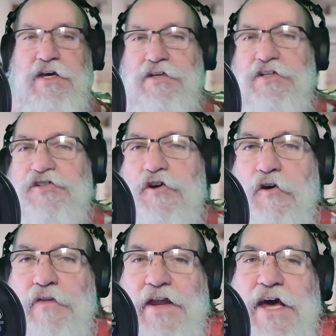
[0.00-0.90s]
Did you
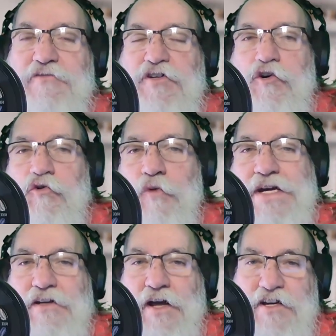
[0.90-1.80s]
know that having a
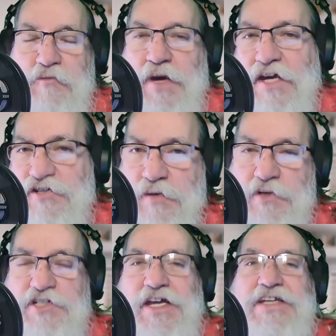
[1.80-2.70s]
great landing page
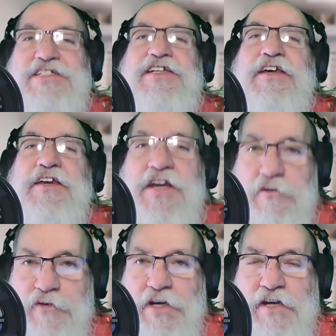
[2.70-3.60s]
image can
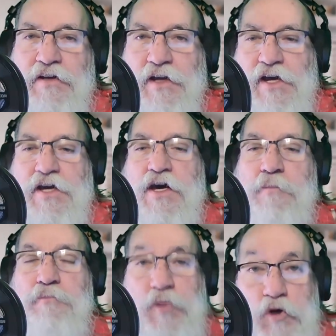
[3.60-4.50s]
significantly
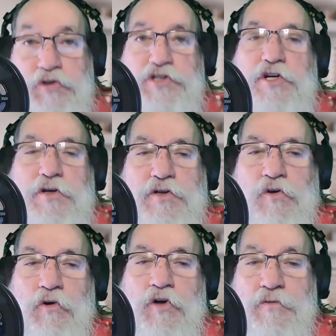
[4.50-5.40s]
boost
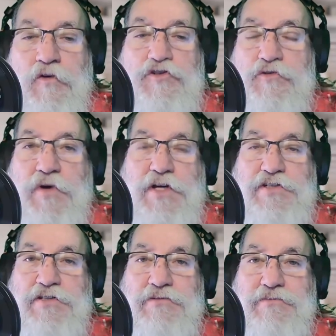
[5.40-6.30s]
your conversion
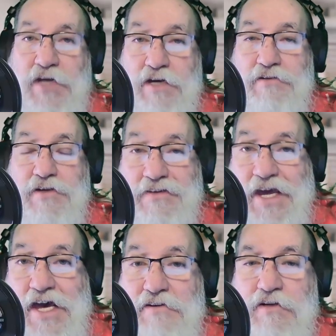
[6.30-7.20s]
rates? Yeah, it
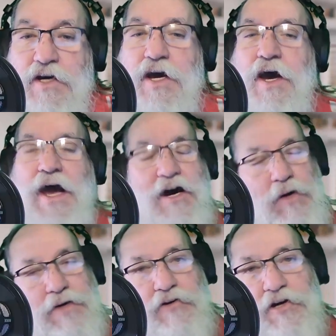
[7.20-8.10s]
can.
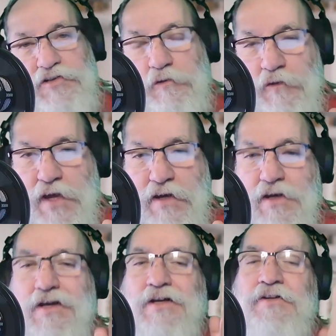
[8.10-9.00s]
However, here's the thing.
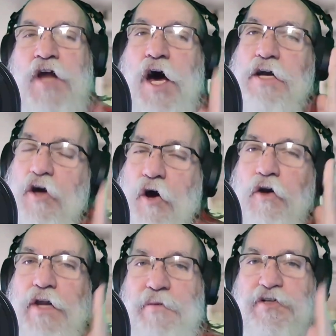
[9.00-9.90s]
Not
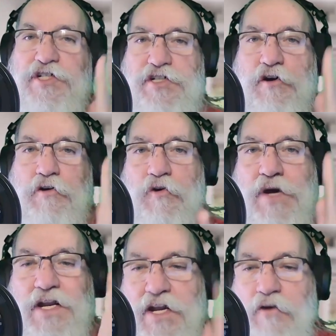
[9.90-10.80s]
all images are
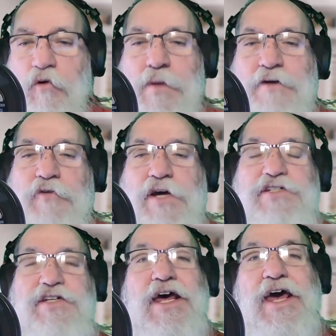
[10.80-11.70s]
created equal, my
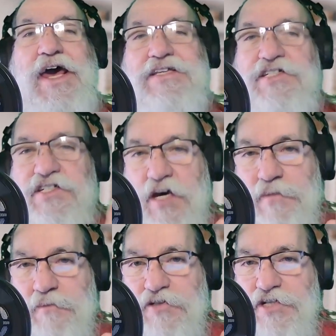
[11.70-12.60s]
friends, and some
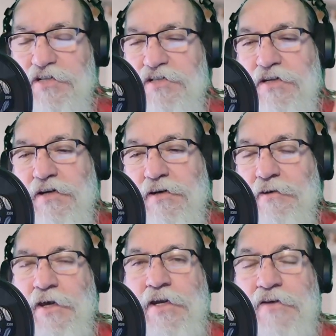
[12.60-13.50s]
images
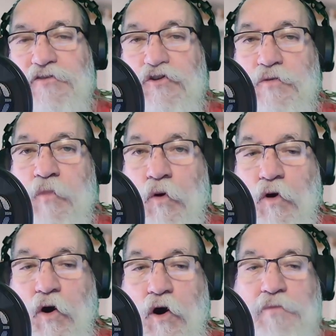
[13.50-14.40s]
can even do more
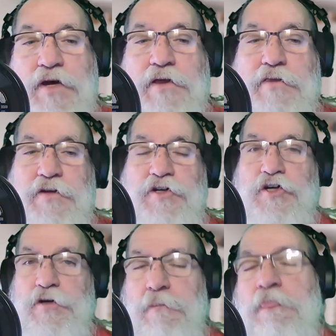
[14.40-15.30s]
harm than
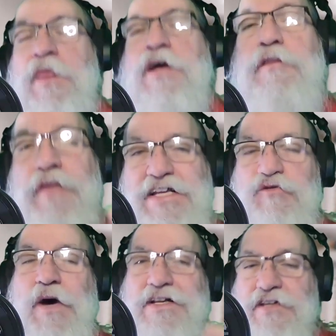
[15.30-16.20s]
good. That's
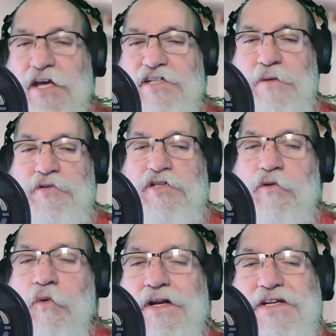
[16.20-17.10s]
why in today's episode,
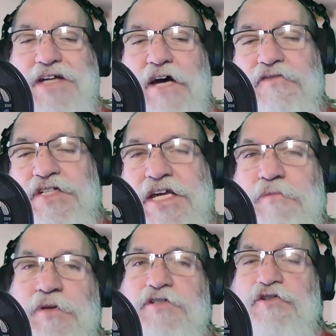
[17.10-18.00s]
we're going to dive
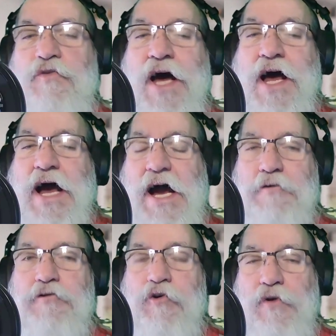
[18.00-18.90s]
deep into how
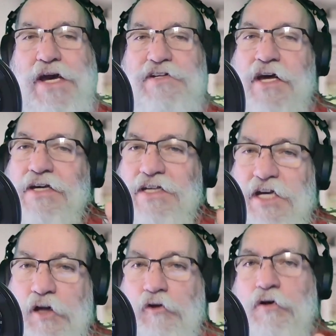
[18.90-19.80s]
to create
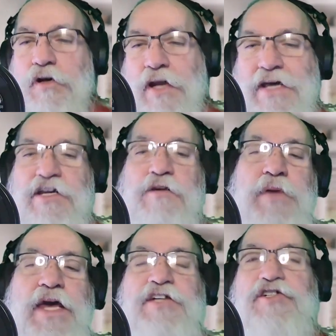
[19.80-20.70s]
killer landing
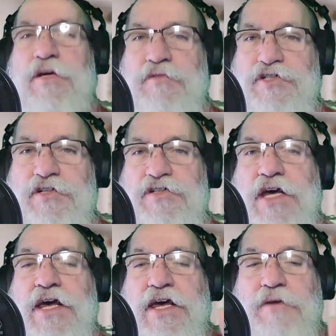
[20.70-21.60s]
page images,
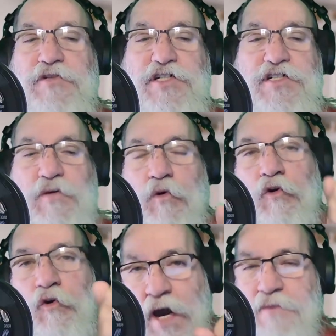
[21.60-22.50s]
images that will
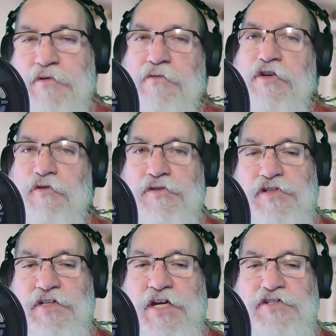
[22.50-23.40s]
grab your viewers'
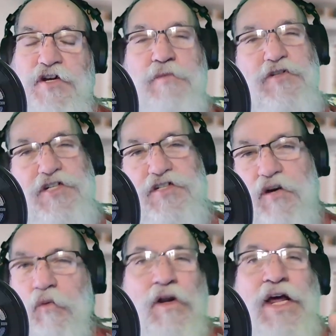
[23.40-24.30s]
attention, images
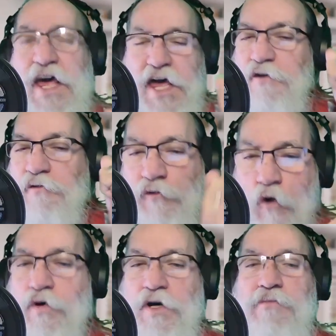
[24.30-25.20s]
that will
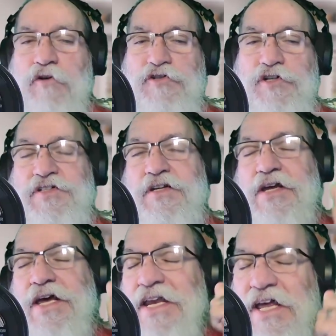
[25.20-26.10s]
evoke emotions,
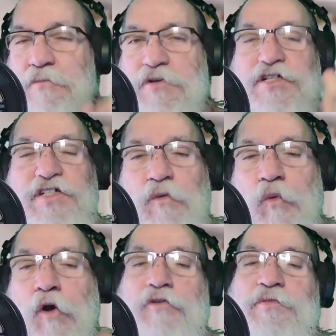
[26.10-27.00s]
and images that
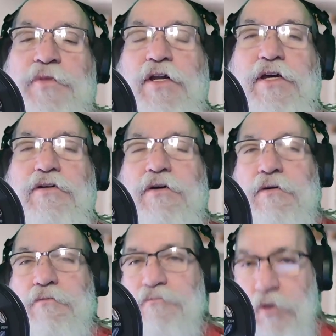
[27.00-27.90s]
will ultimately
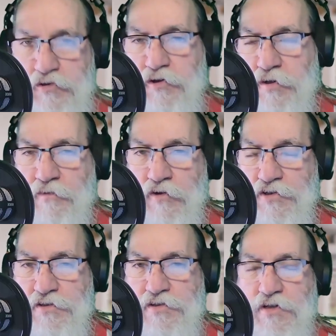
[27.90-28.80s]
boost your
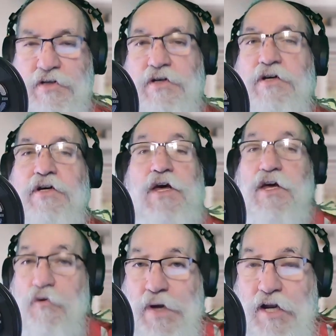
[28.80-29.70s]
conversions.
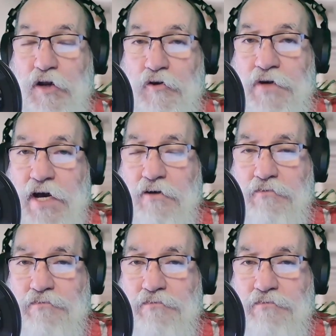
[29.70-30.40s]
You ready to learn how?